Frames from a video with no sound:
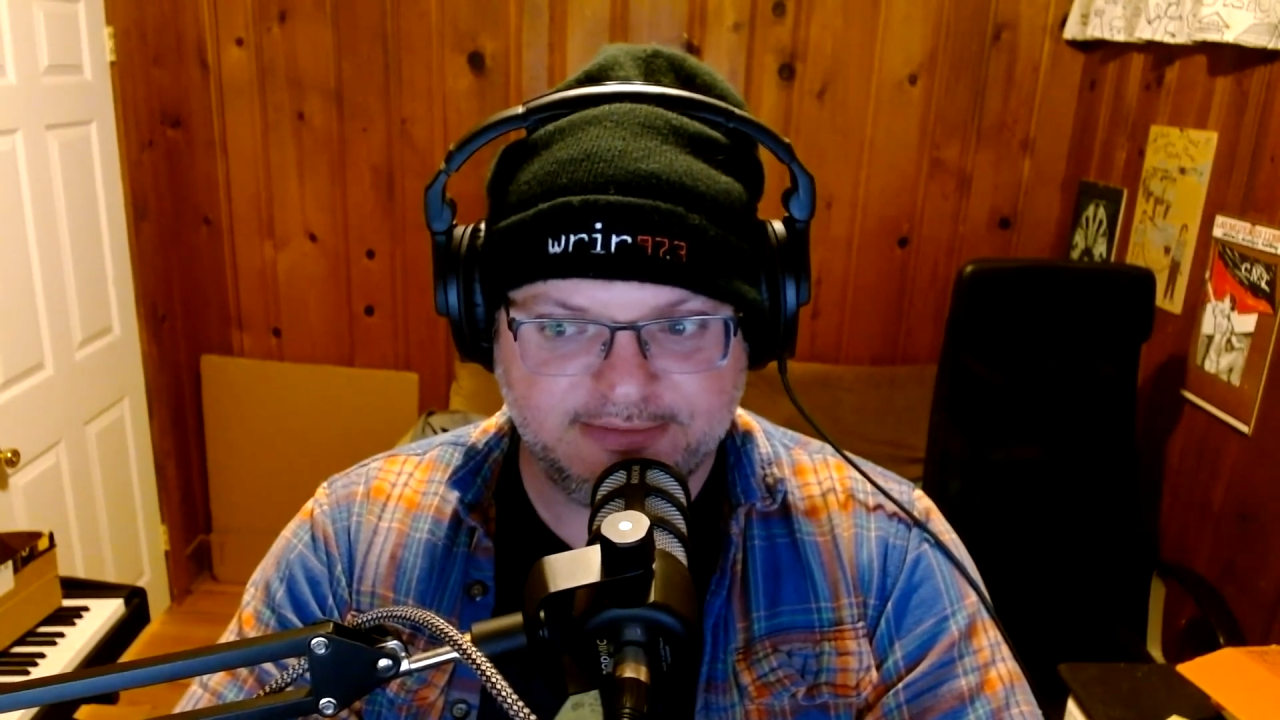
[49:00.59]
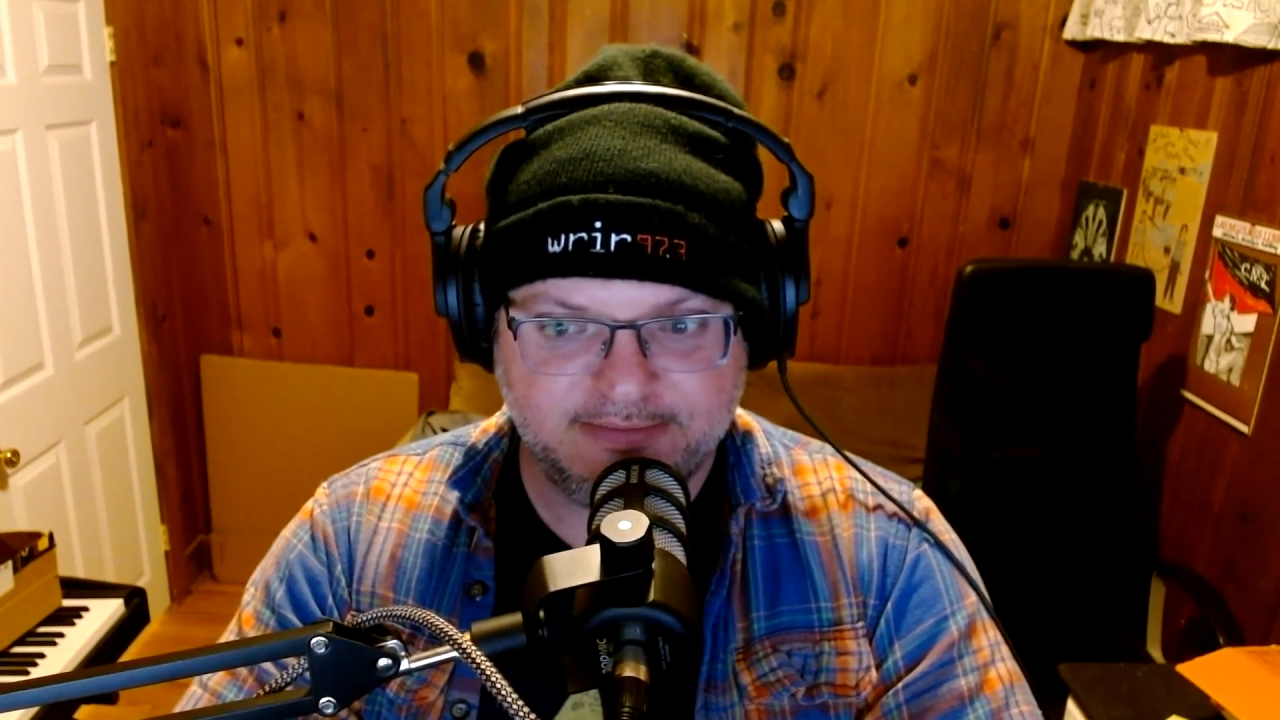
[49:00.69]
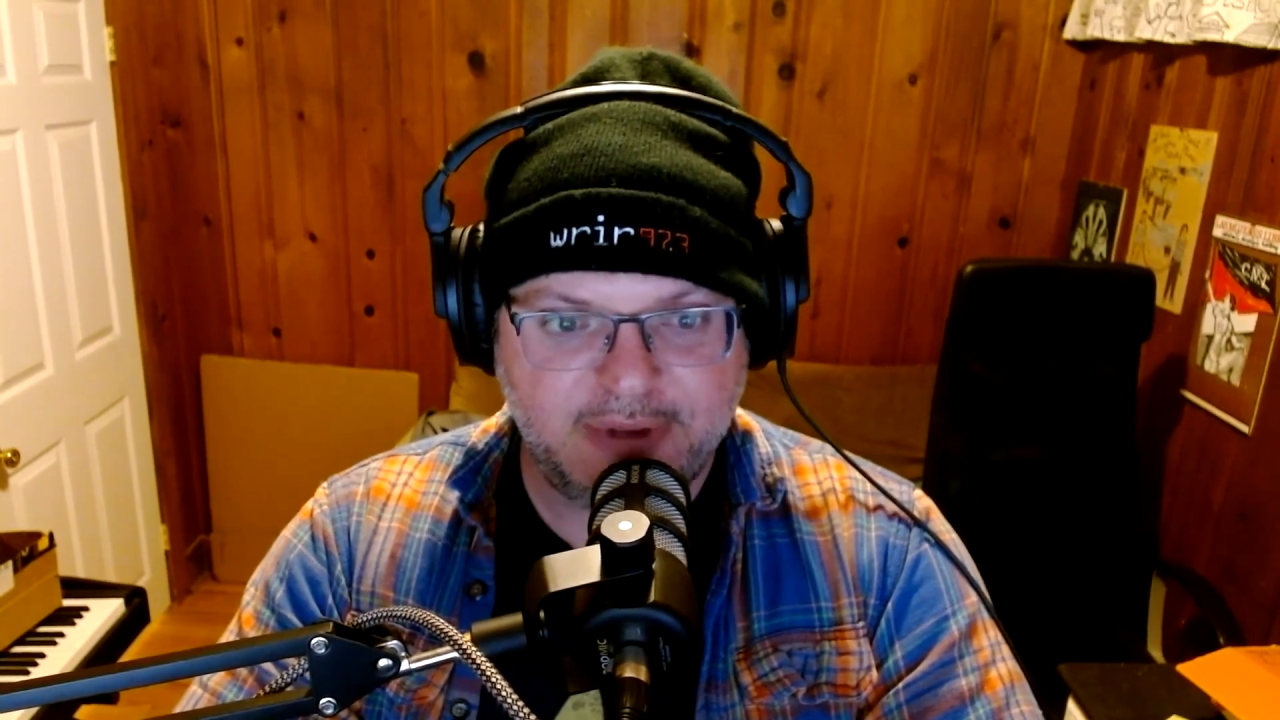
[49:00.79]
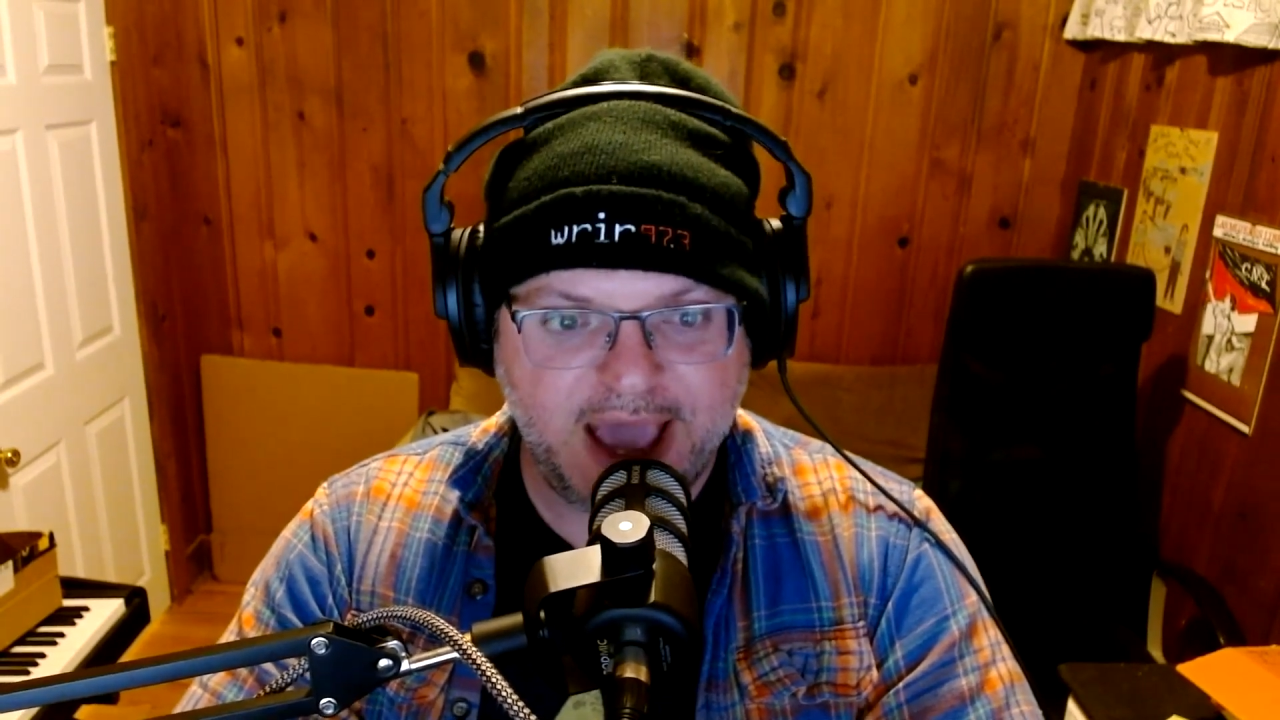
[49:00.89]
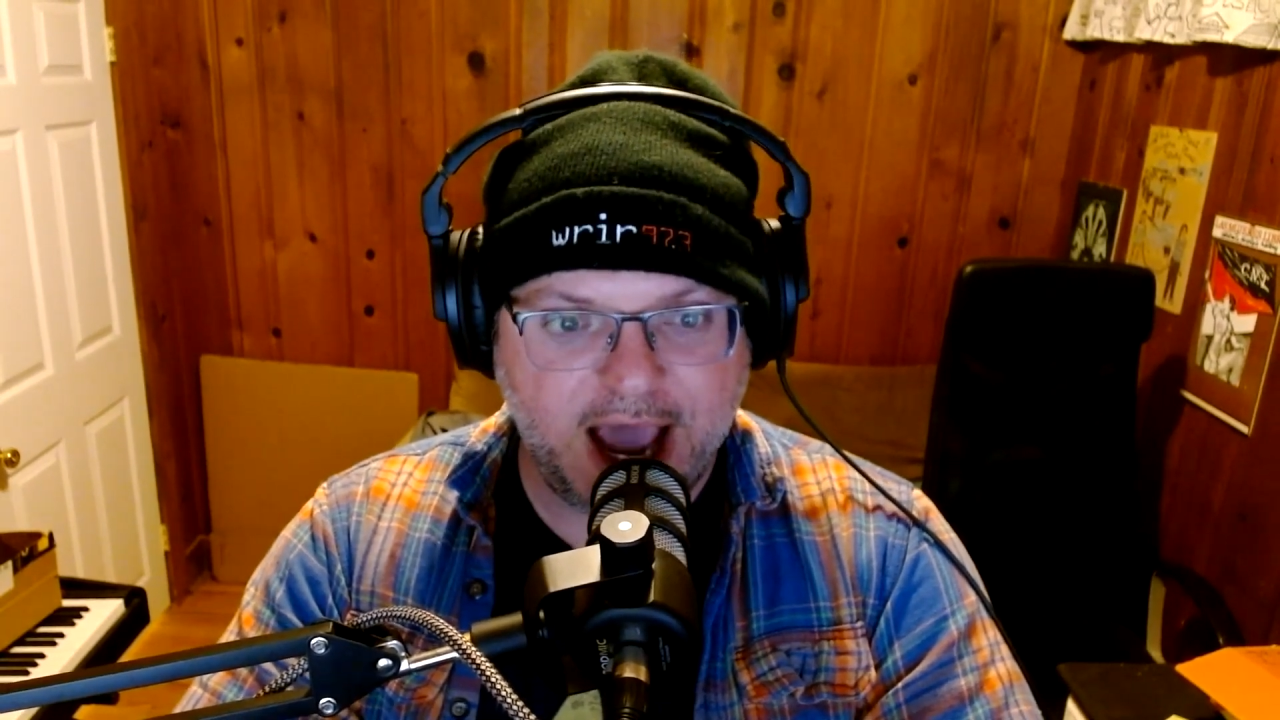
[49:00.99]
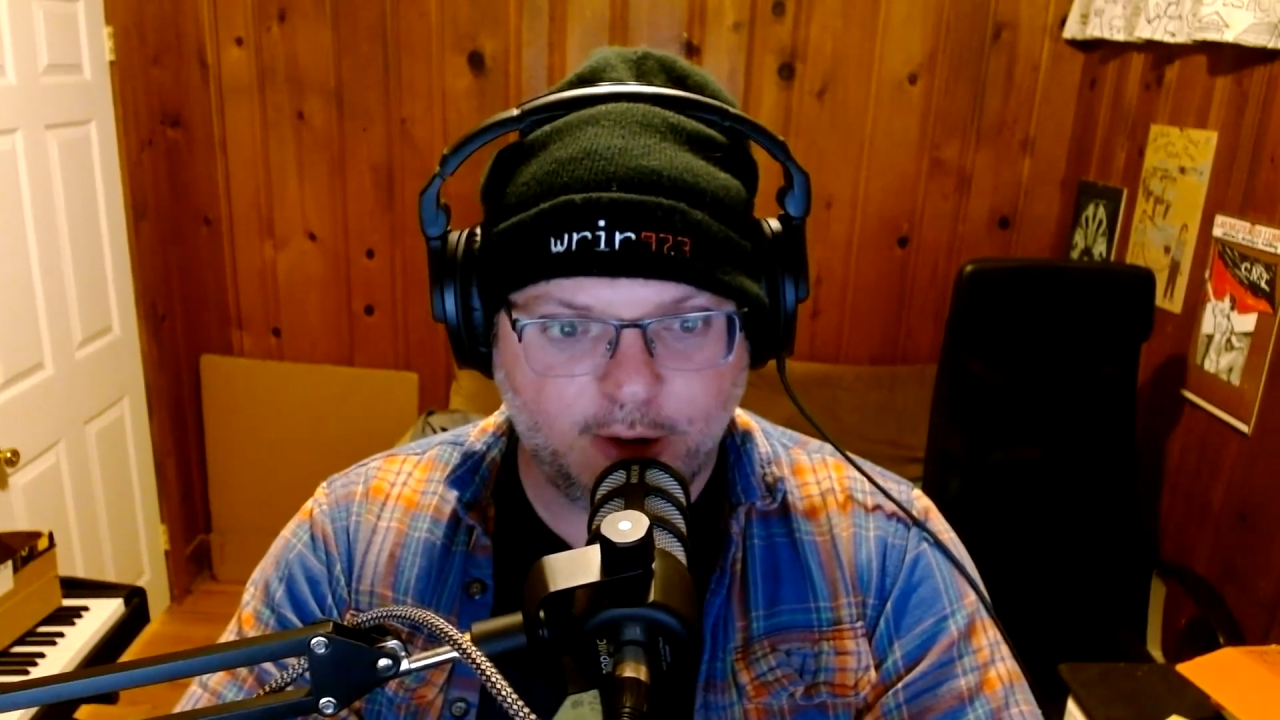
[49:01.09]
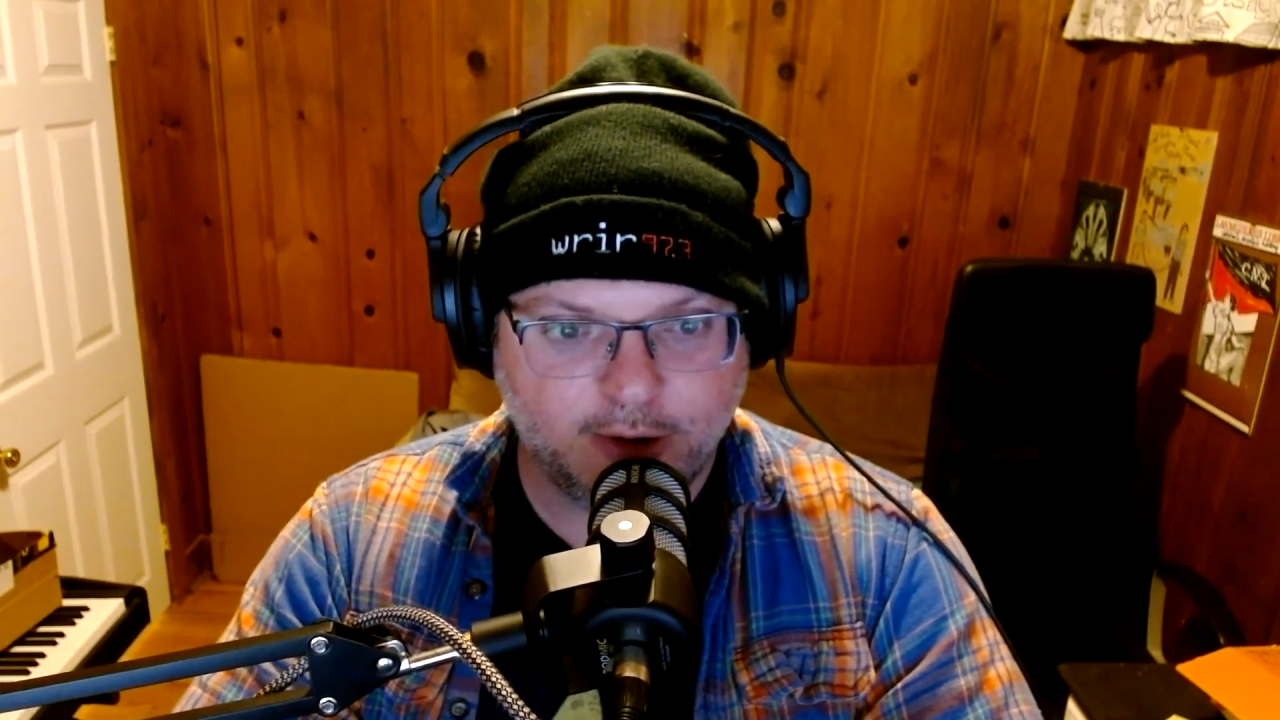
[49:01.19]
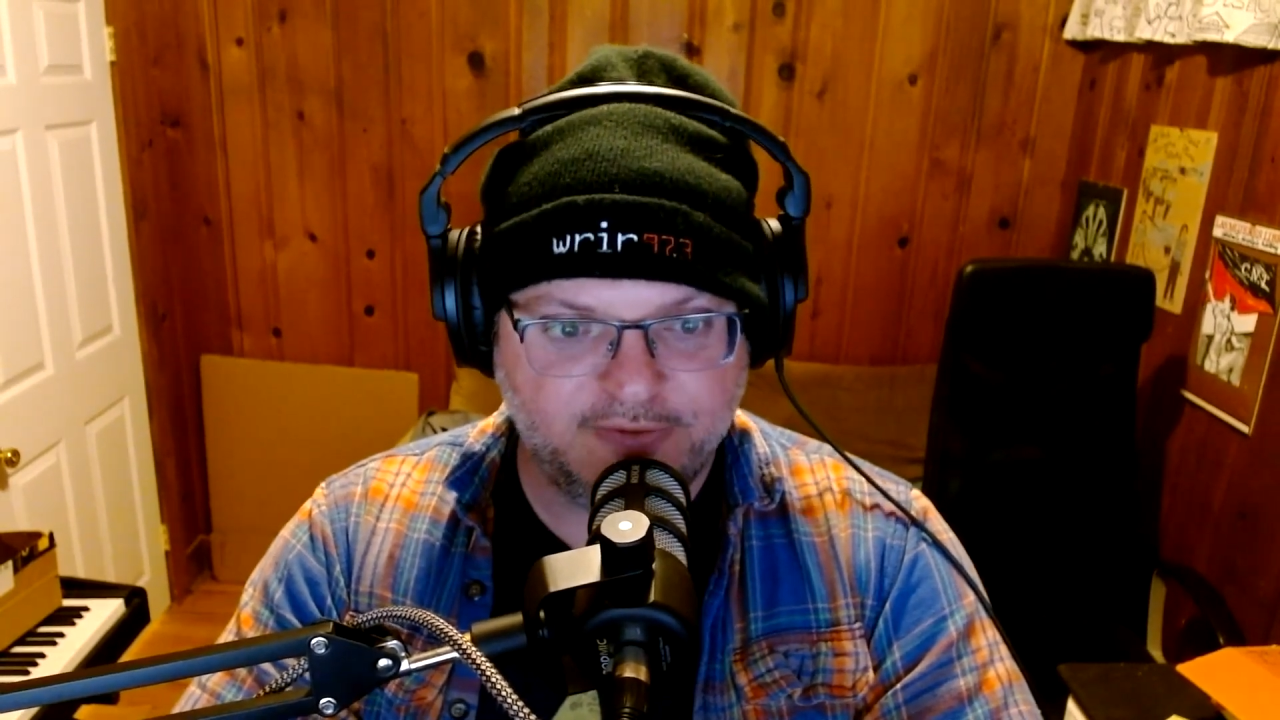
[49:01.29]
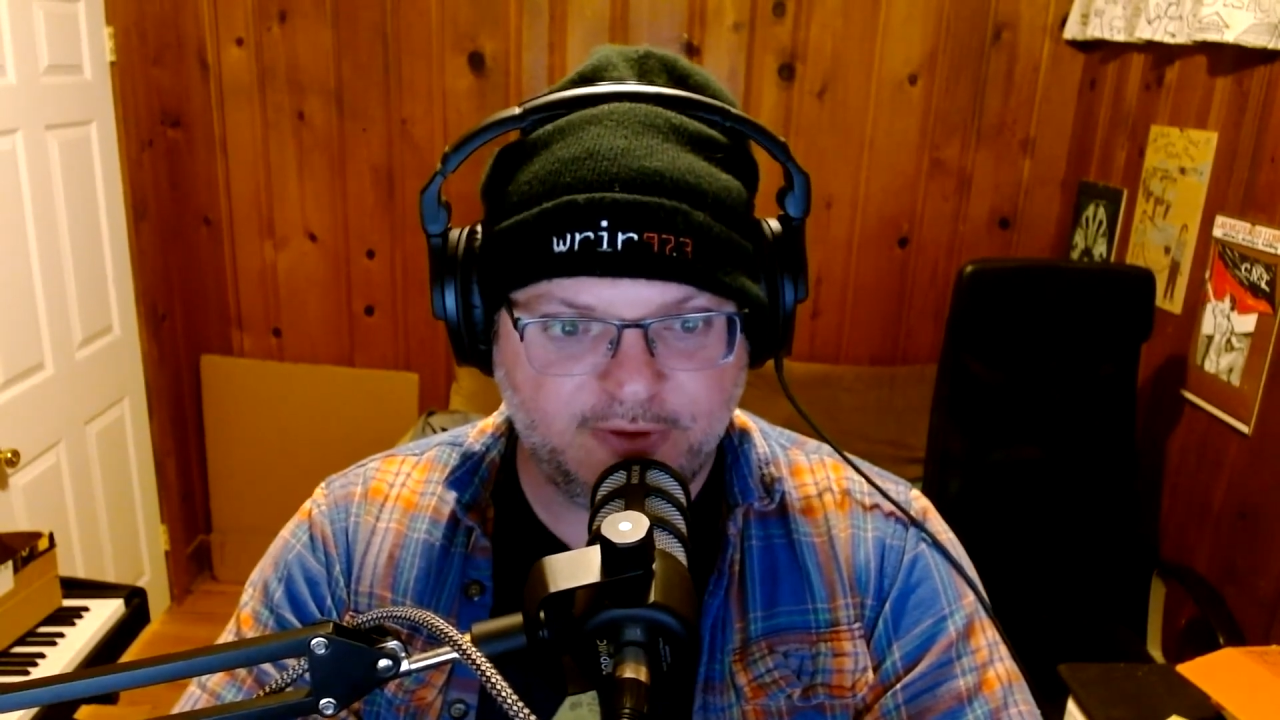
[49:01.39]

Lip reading: powerful